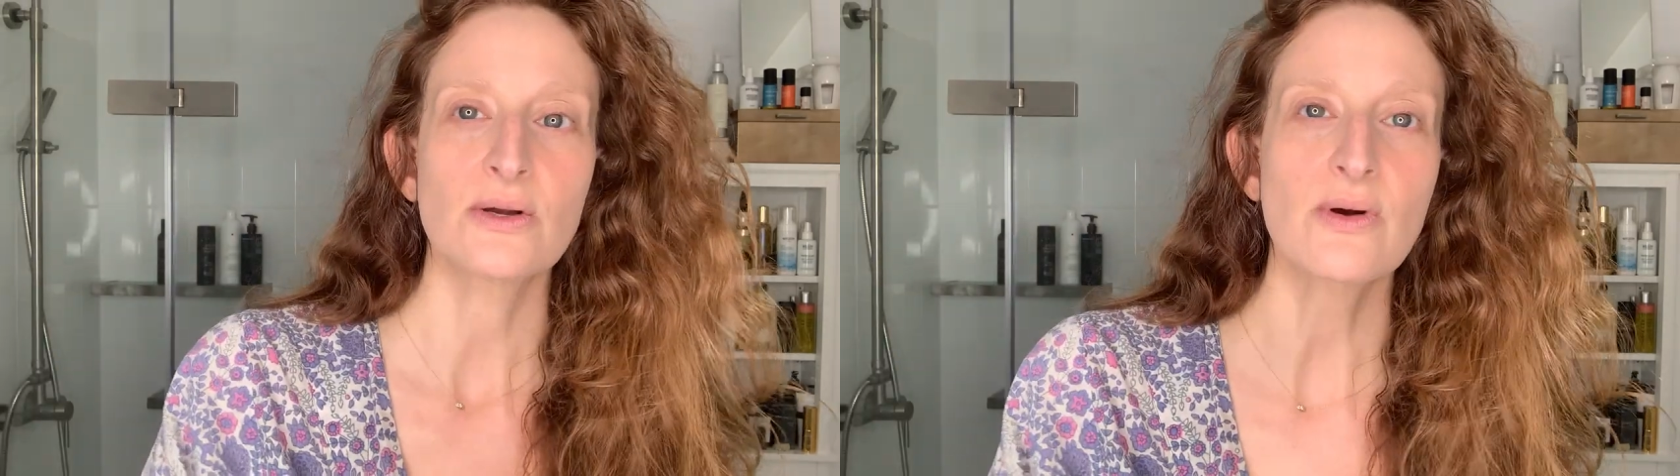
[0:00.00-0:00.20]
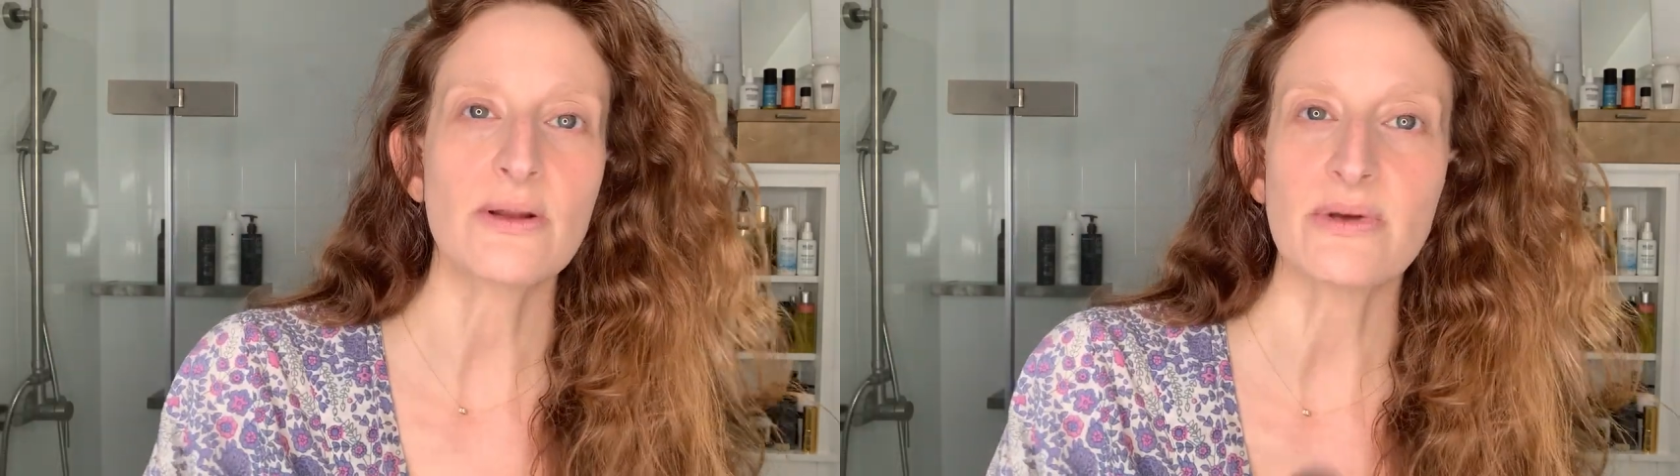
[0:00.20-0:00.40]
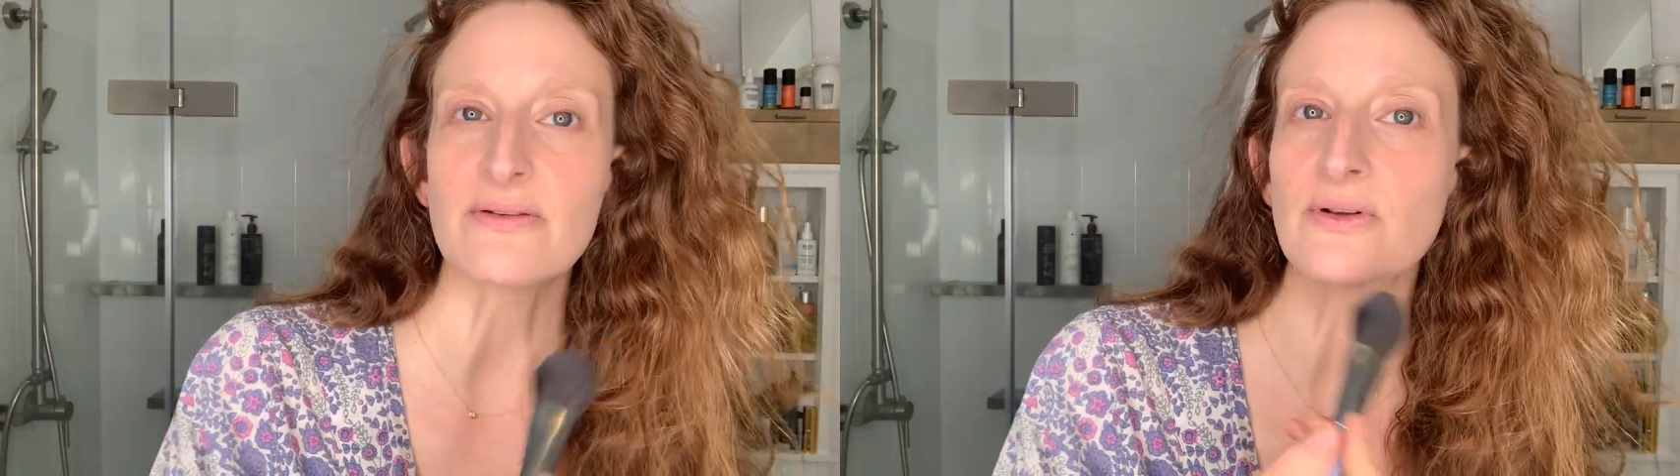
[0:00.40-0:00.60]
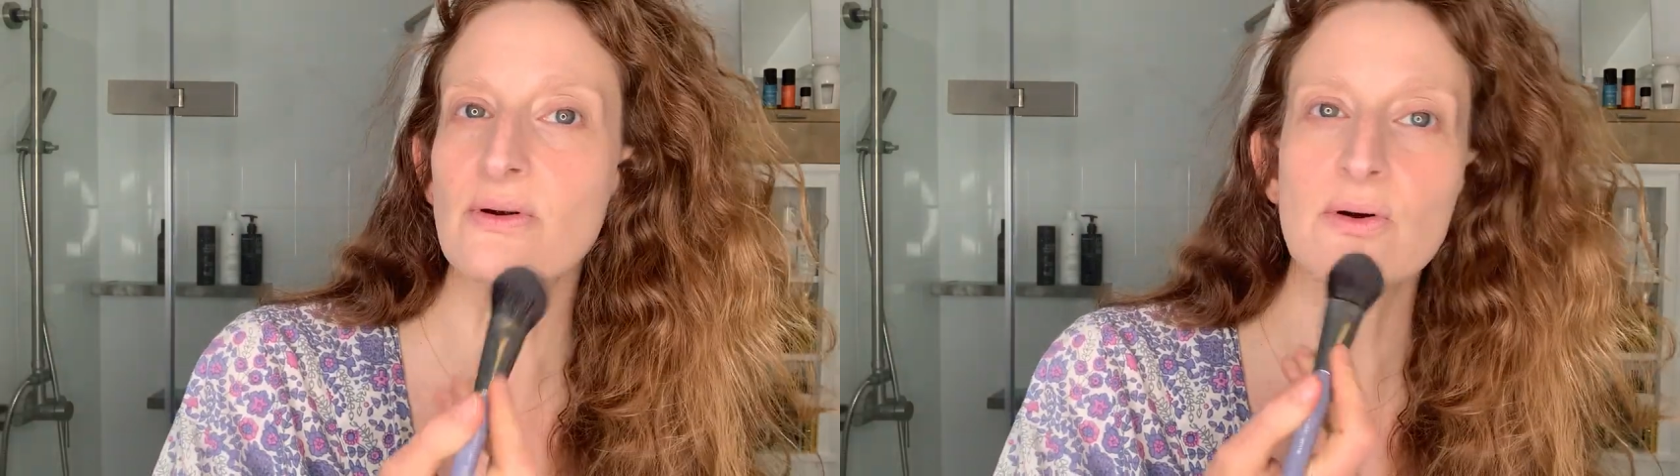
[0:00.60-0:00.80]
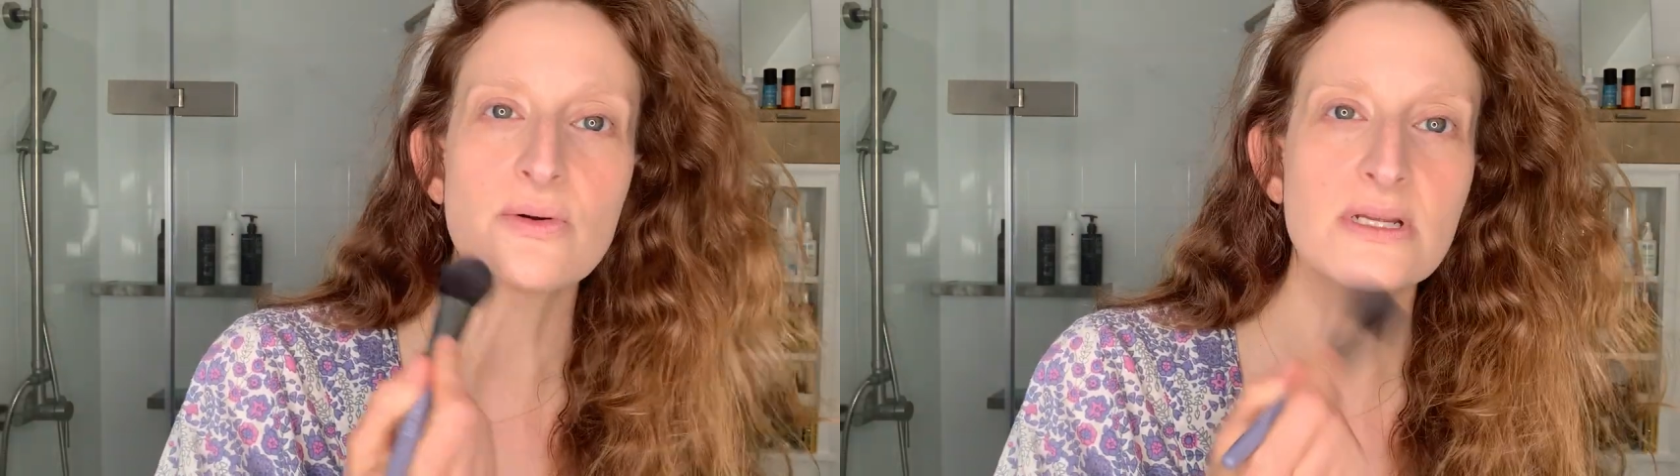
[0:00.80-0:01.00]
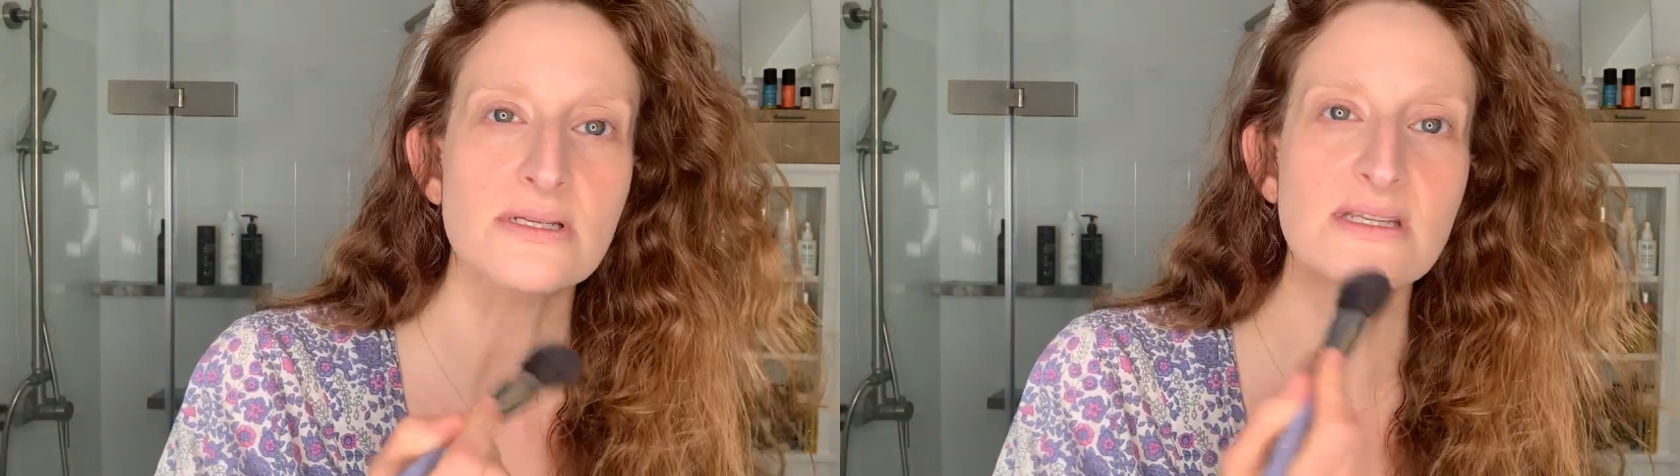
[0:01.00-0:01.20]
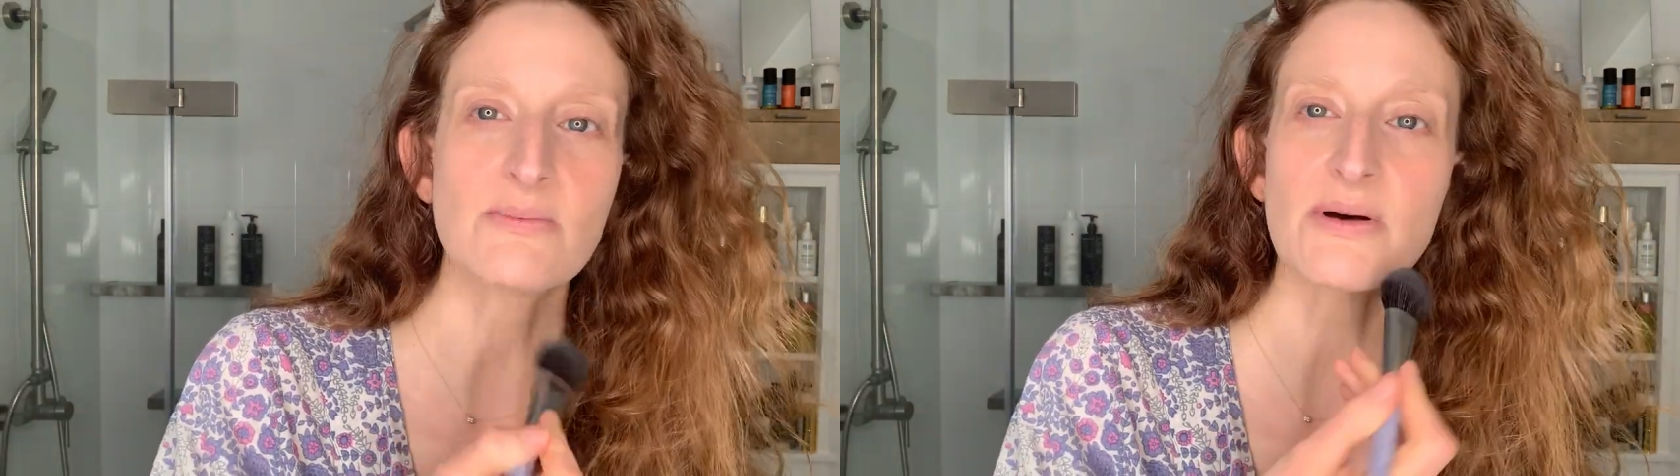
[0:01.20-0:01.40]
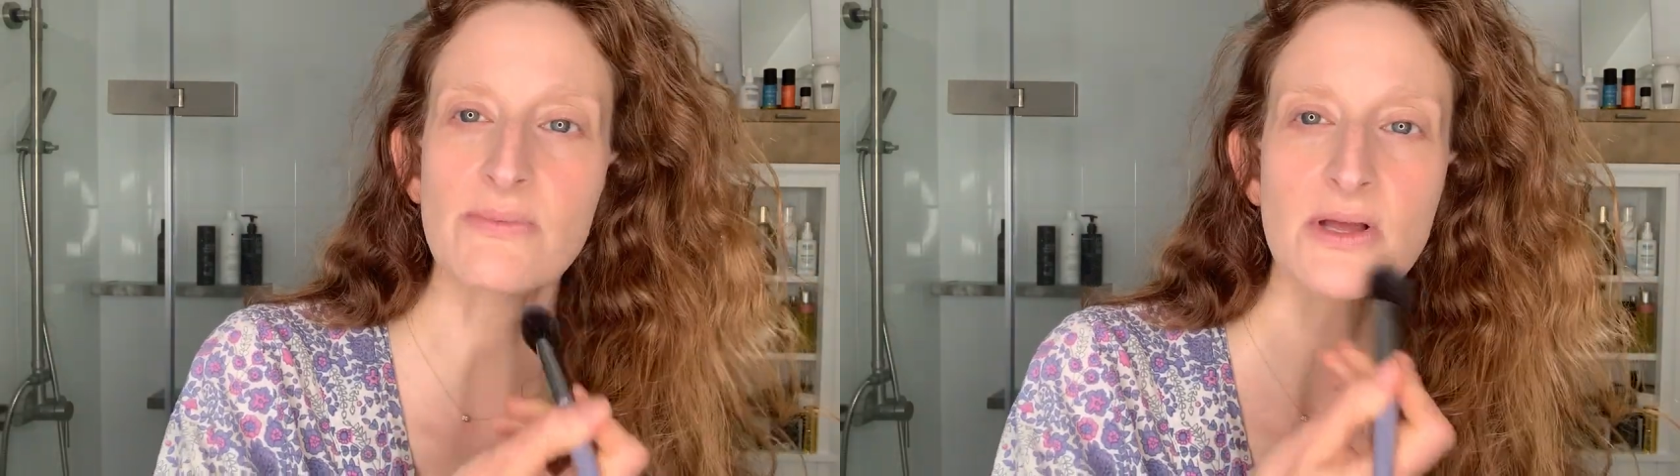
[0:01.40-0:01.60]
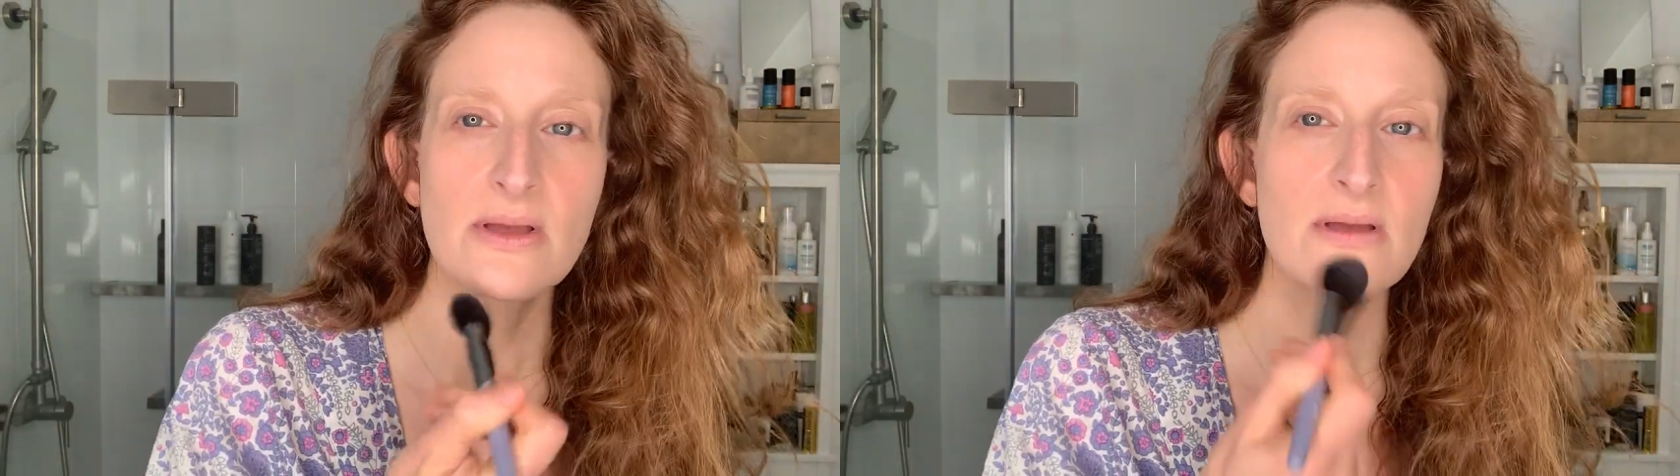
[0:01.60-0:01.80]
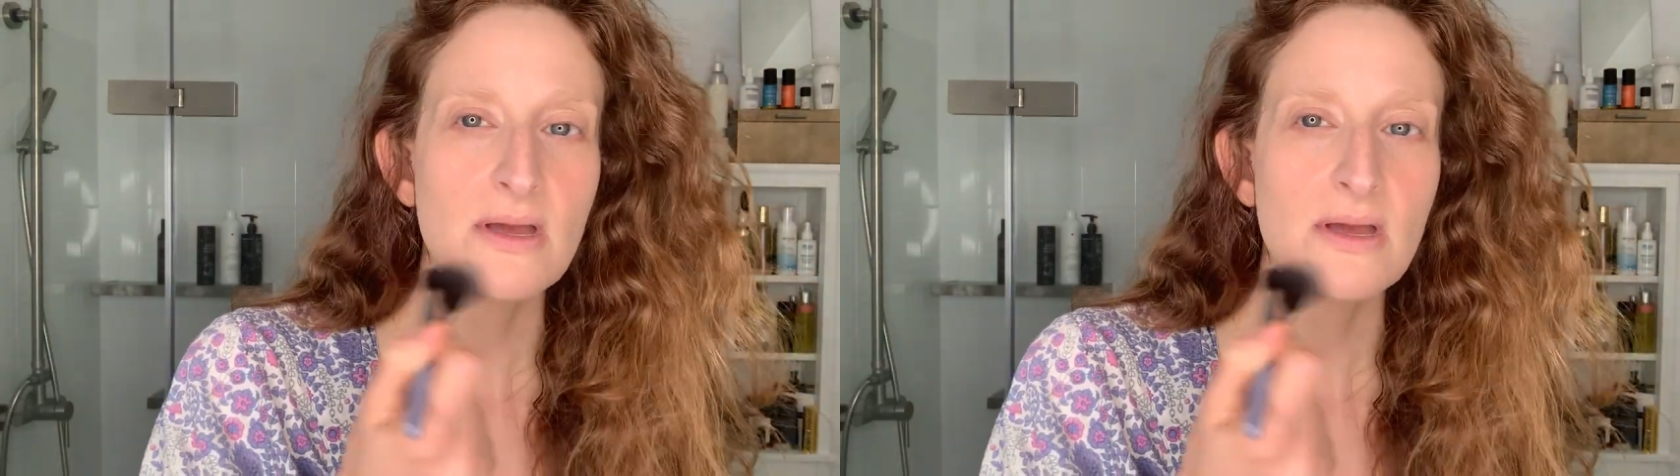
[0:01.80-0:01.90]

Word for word: quite a bit of your own sebum,